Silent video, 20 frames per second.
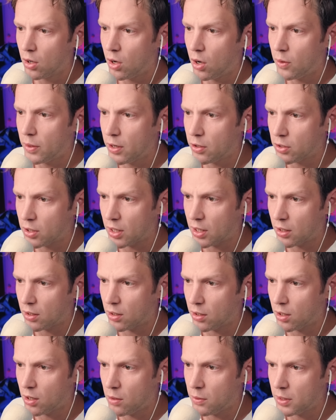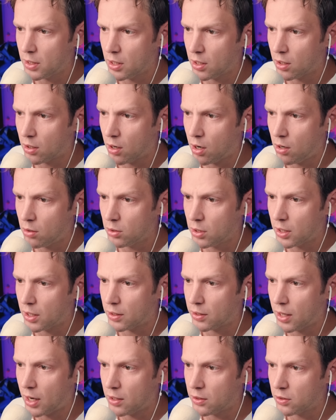Oh, here's a... Go in here. Oh, look, a
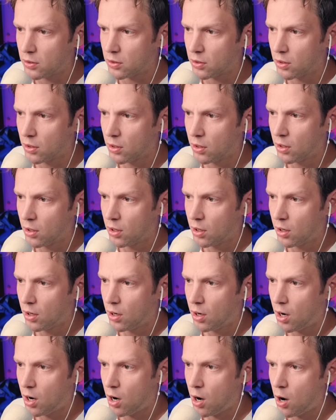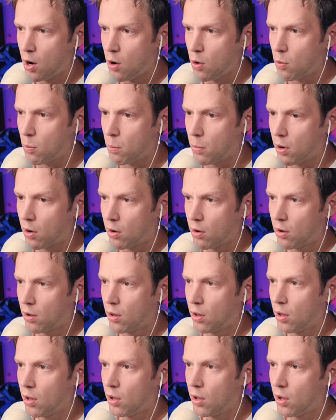nice... A
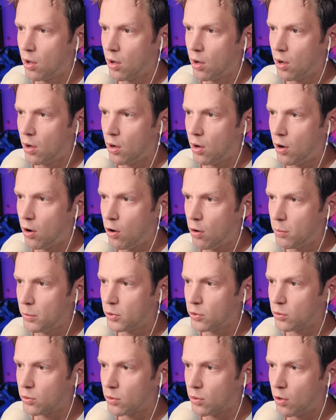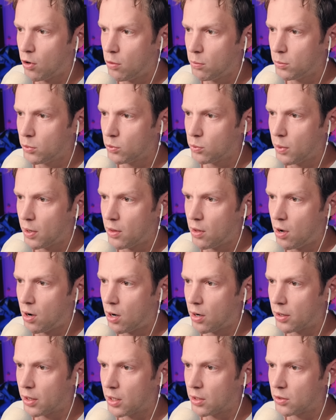home. Home is... Home is where the
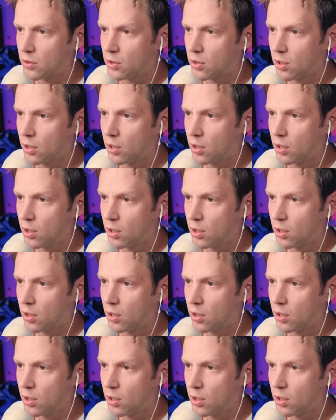heart is.